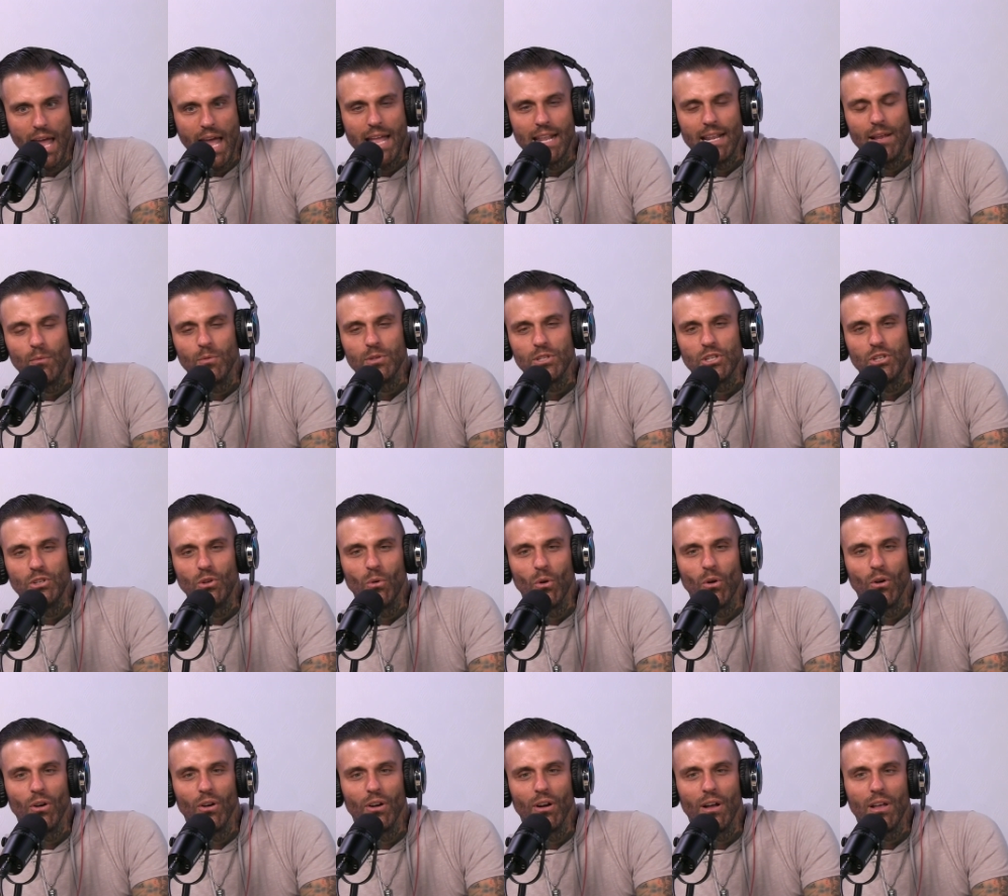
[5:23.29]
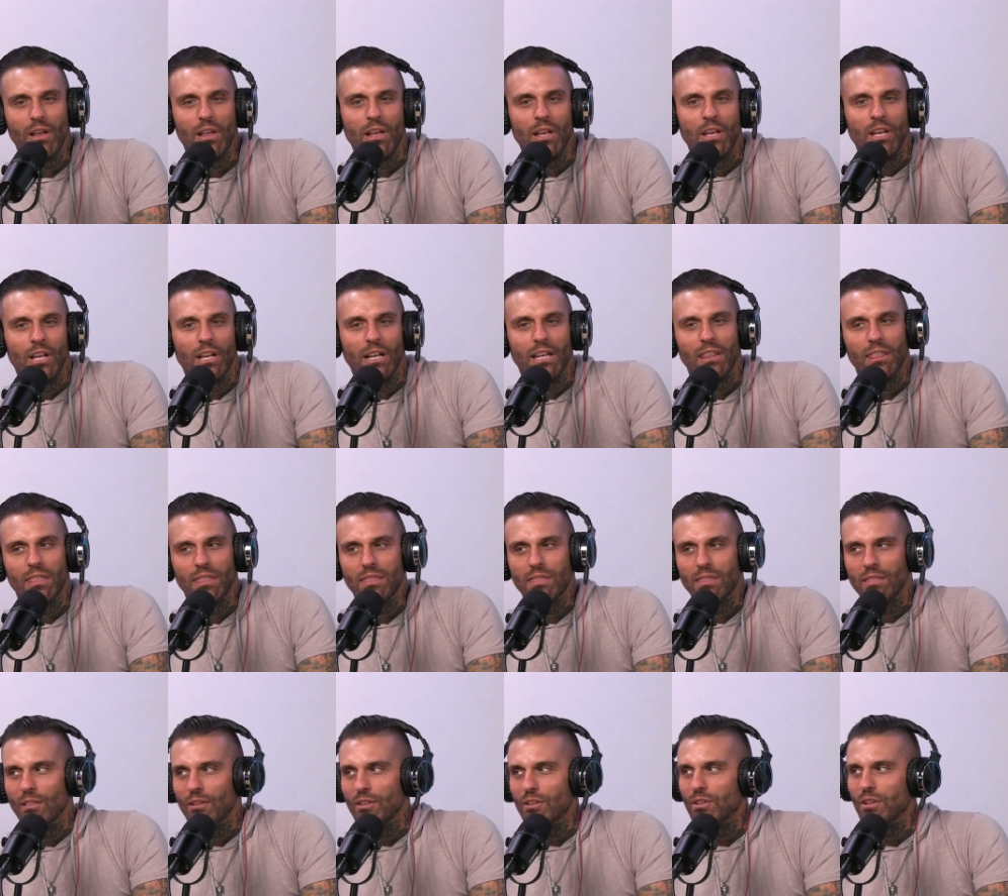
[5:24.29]
And it was your,
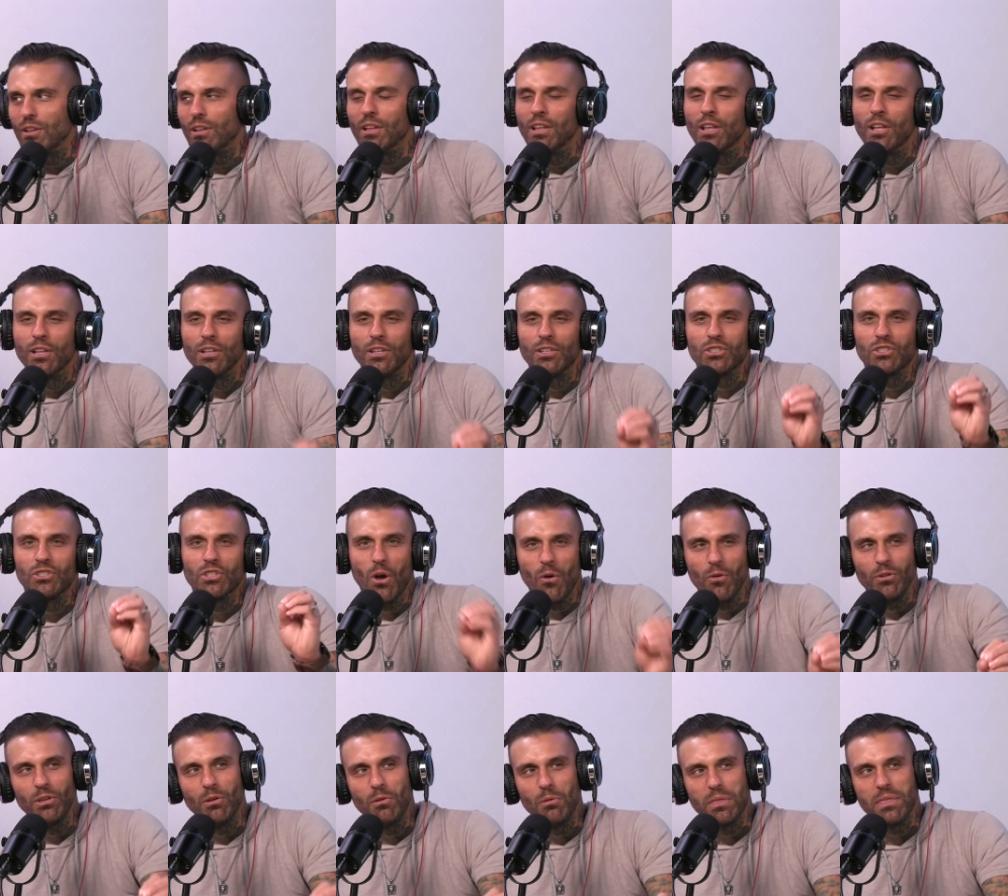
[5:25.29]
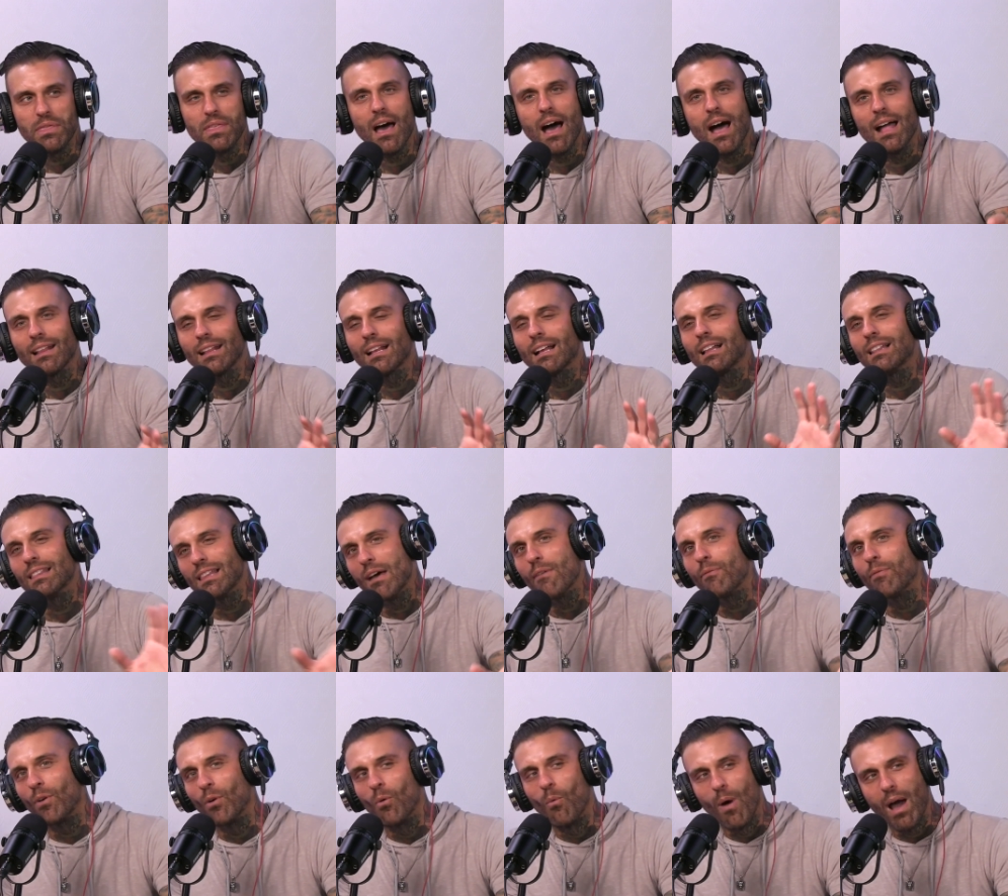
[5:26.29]
so you thought,
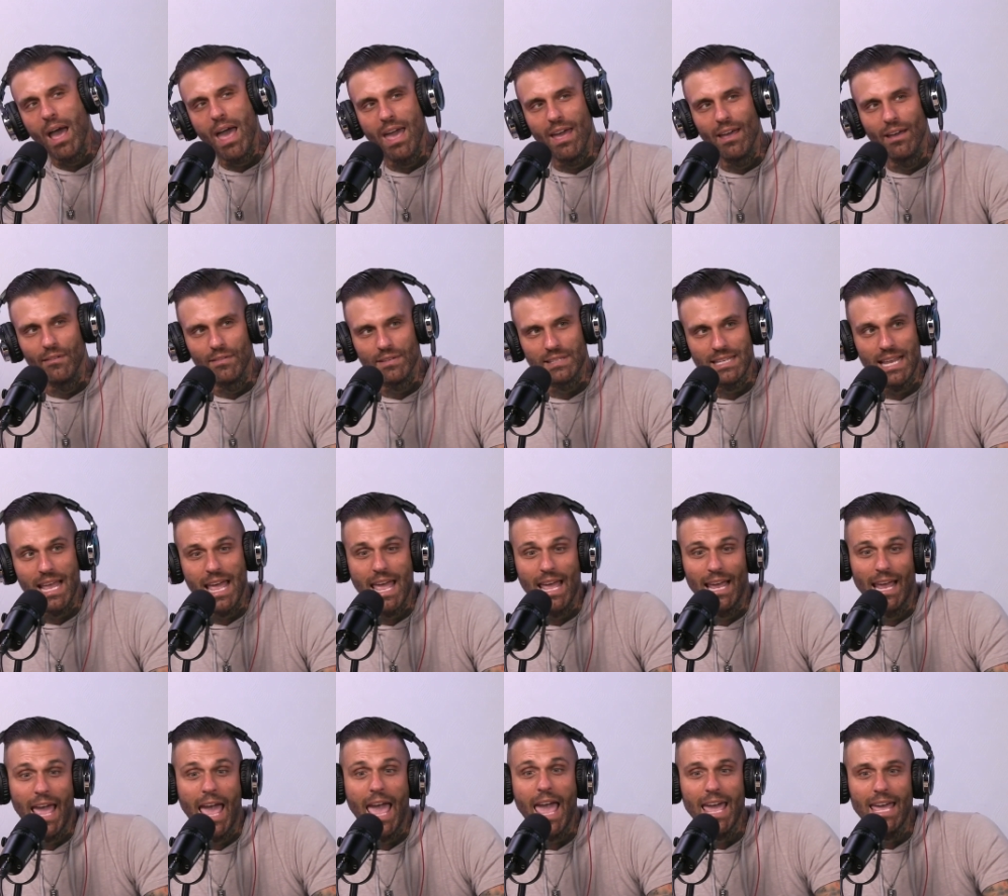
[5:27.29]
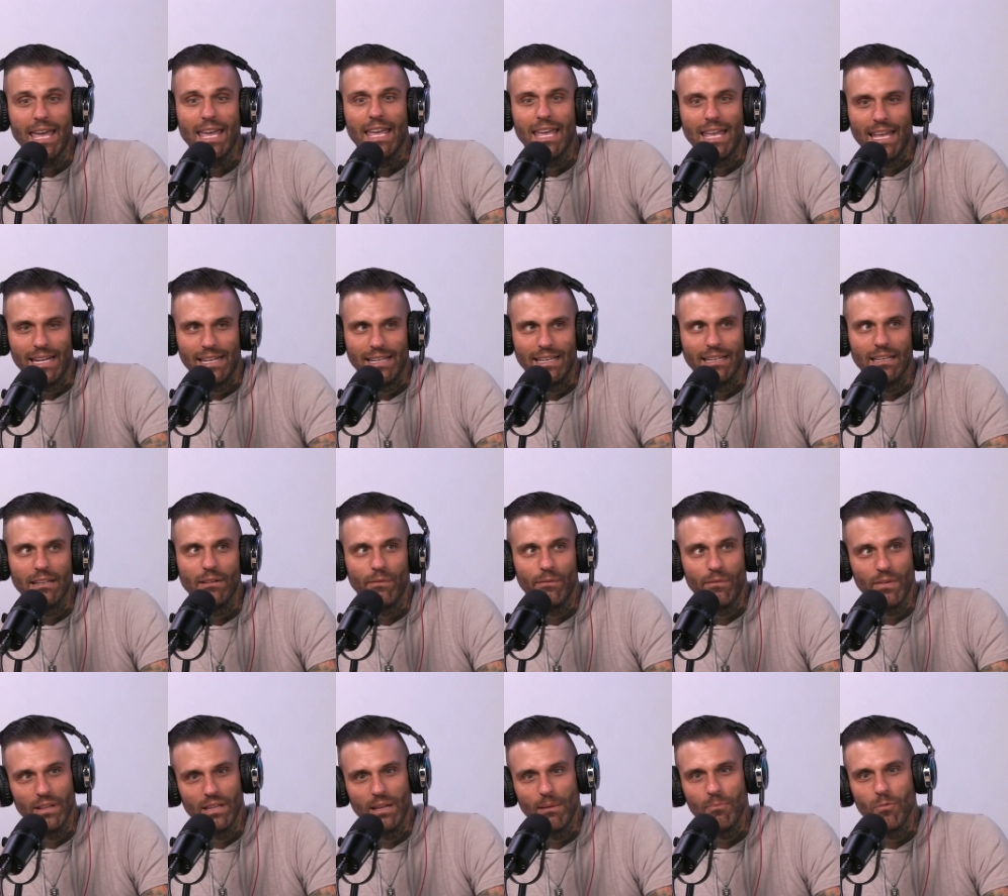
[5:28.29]
clever way of saying, hey, idiot,
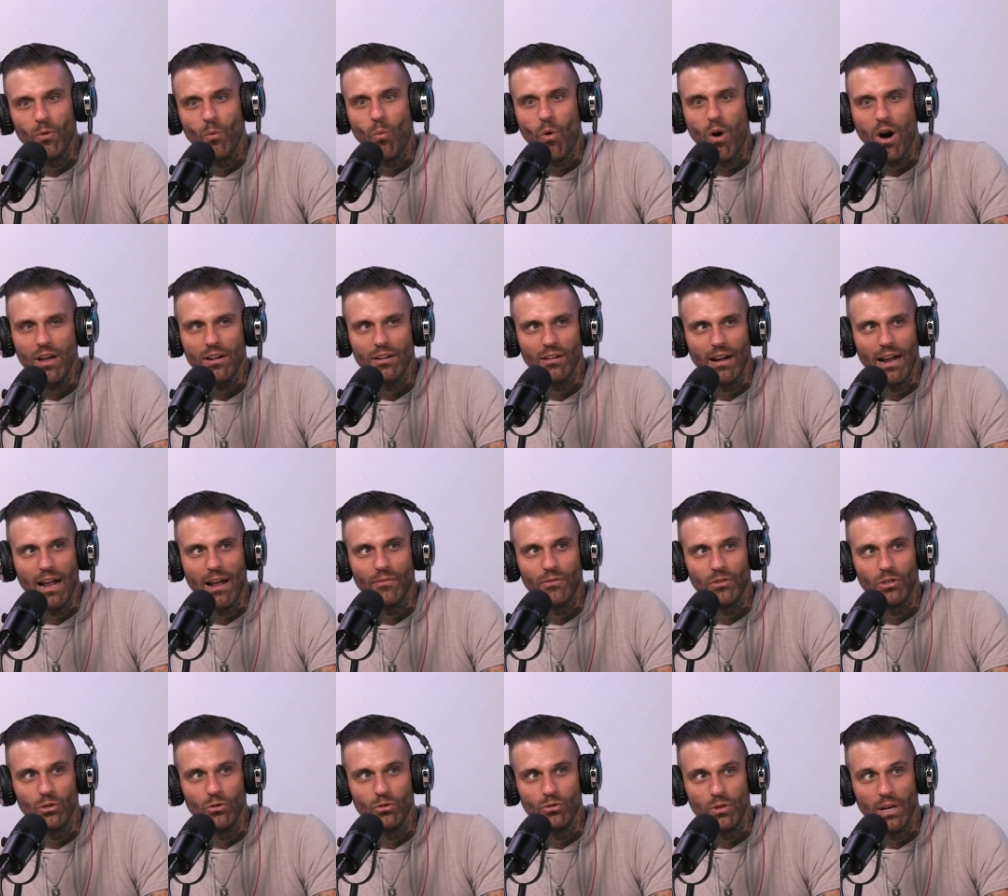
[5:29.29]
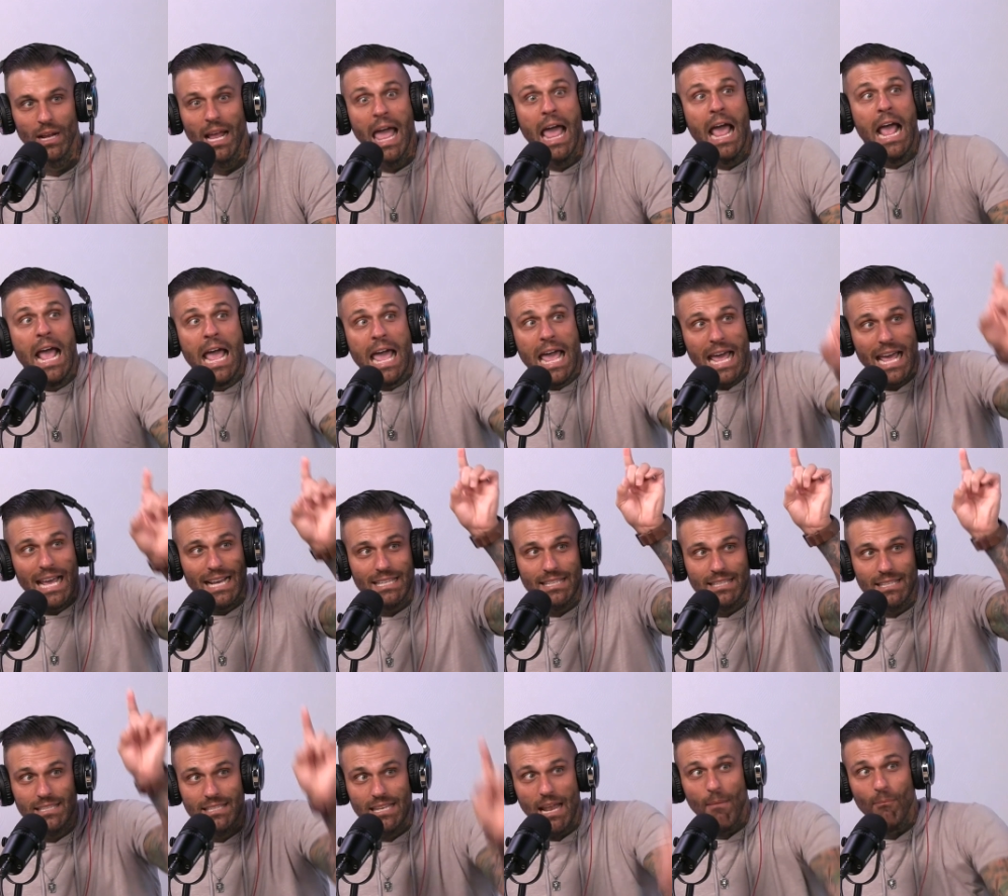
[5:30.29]
fill up the water after you drink,
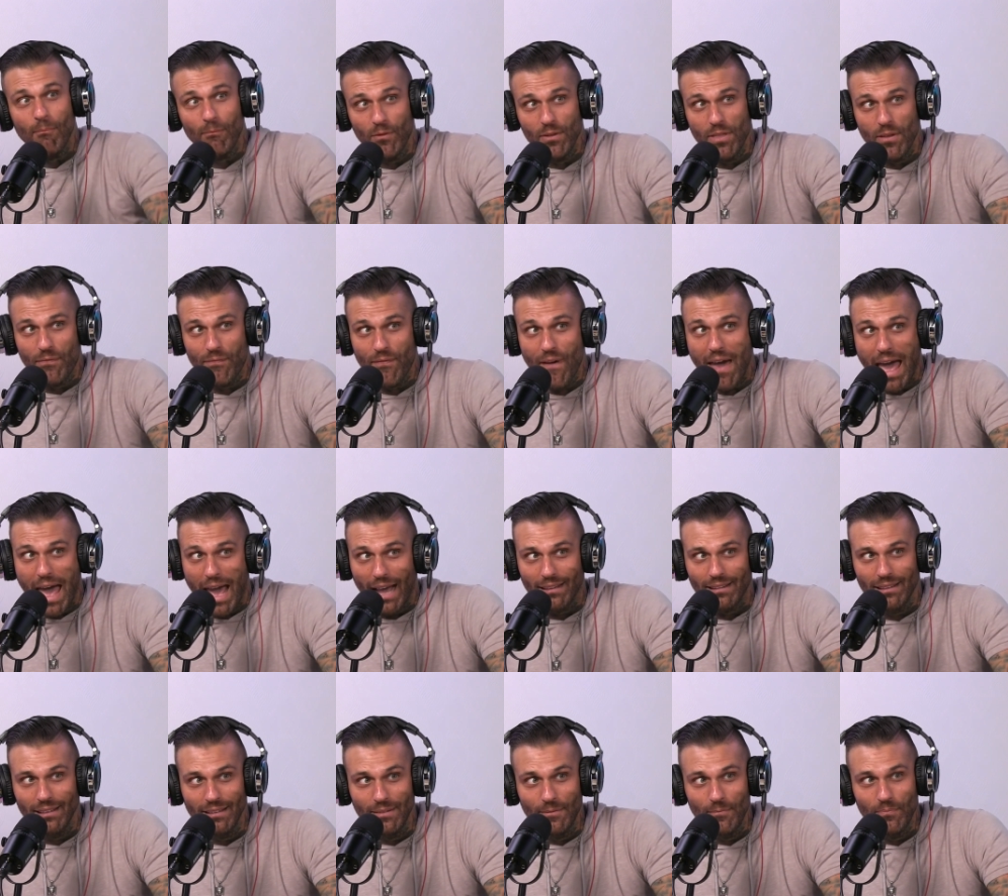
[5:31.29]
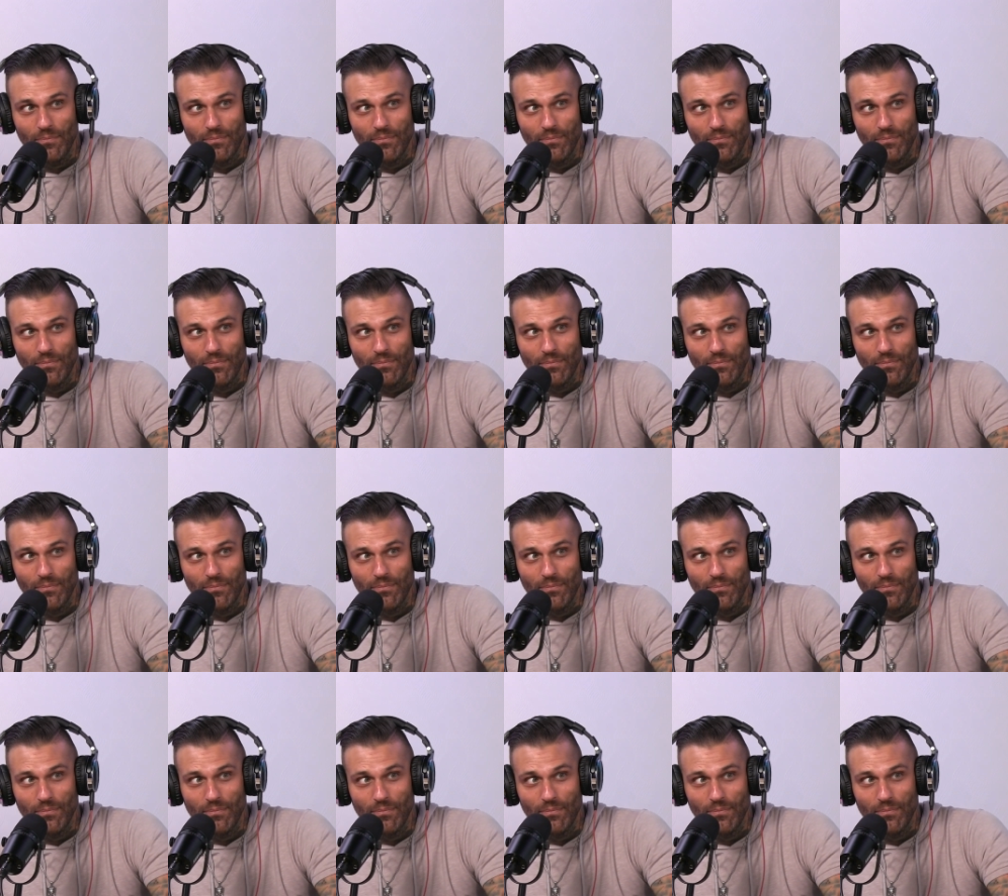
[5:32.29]
except for the fact